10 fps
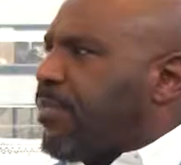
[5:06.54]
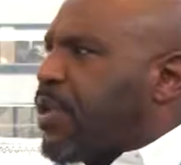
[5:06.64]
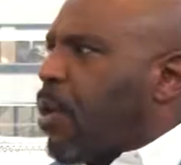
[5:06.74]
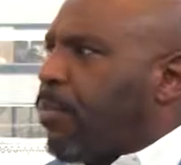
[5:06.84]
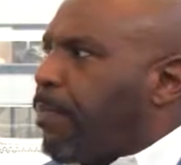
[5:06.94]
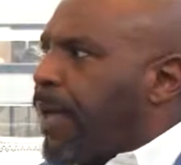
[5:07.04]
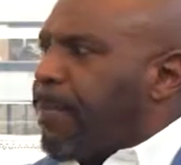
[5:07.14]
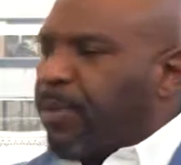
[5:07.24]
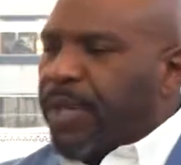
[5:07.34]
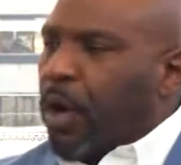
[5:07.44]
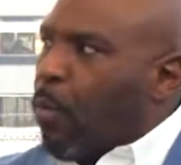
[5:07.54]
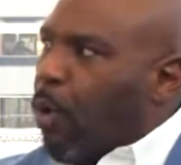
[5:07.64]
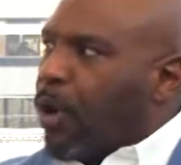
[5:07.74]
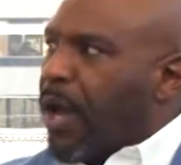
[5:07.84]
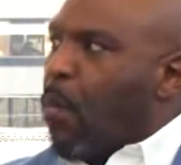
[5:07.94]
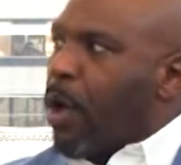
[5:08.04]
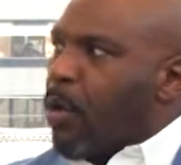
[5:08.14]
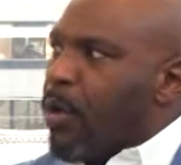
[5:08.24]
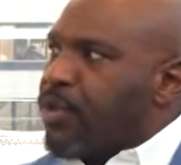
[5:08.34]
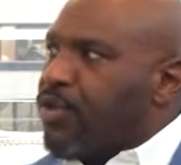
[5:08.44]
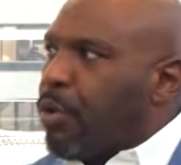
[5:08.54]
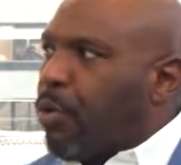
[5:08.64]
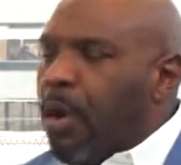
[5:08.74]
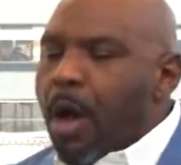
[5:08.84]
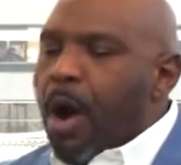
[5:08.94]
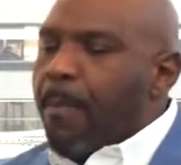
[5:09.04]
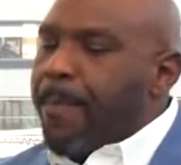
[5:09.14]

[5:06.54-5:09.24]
have shown people that are working while going to school are